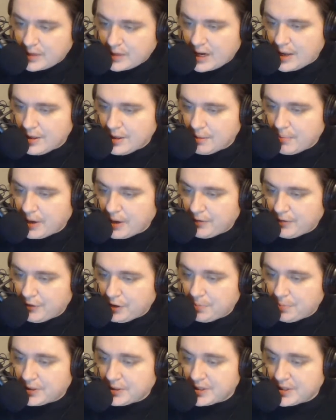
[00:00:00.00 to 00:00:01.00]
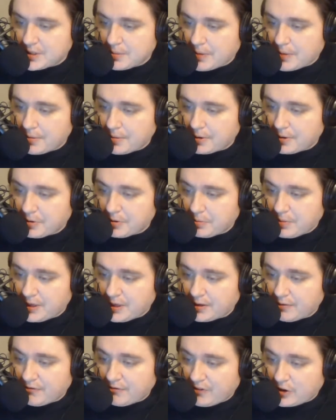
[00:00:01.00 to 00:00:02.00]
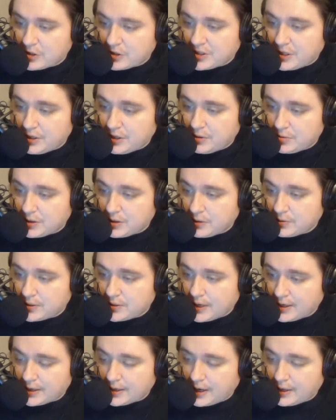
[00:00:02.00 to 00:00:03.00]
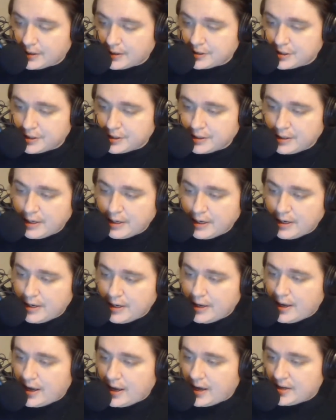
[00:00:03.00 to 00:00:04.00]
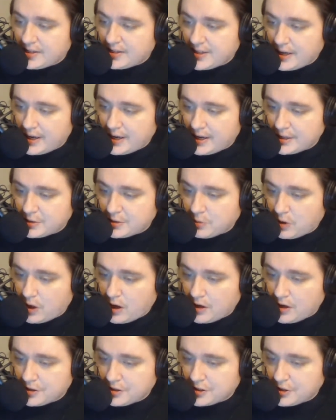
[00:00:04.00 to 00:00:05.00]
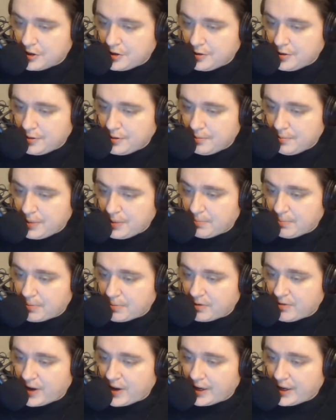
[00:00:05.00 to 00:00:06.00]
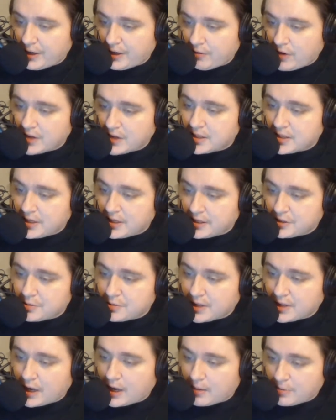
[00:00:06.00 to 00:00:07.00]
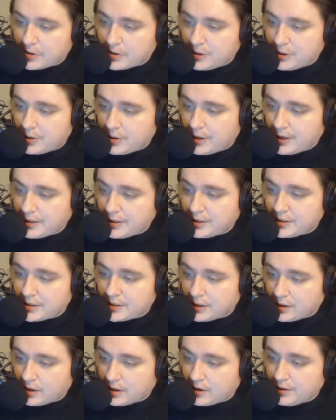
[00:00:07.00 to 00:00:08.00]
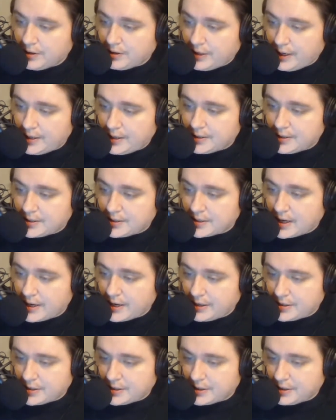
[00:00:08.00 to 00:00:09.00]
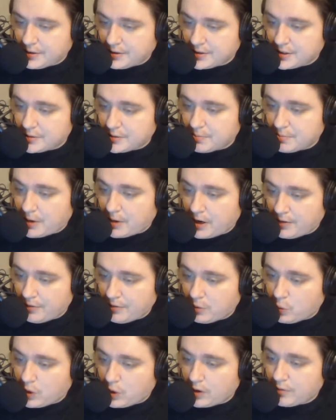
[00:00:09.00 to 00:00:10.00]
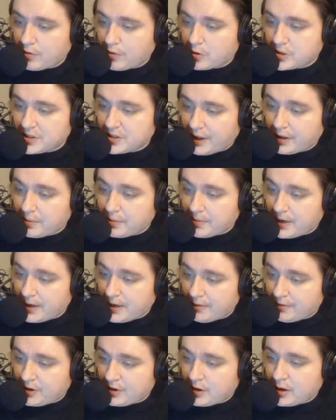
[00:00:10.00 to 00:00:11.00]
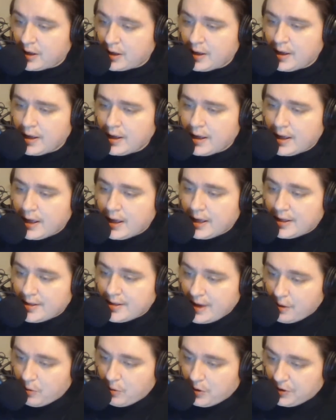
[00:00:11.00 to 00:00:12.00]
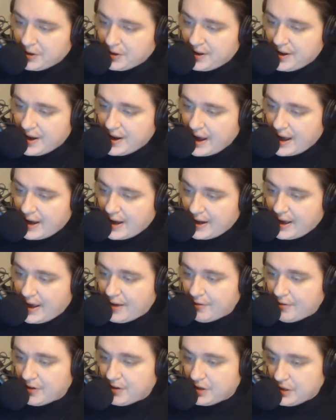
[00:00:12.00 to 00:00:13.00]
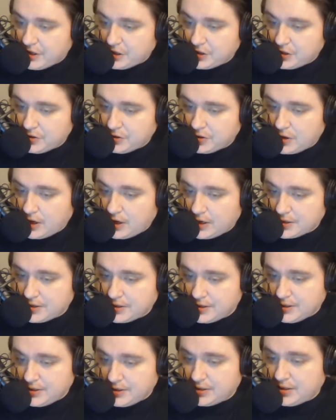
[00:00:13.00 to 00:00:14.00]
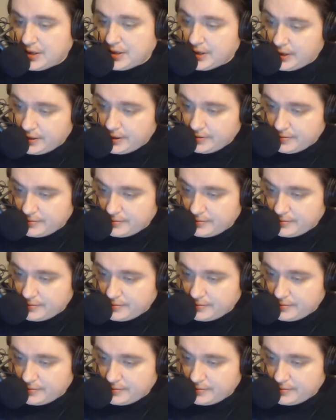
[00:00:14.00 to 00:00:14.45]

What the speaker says: The Buffalo Police Department would be the first to use the new technology. SAS will also be providing residents with opportunities to learn data science skills as part of a workforce development effort that will not have an additional cost to the city.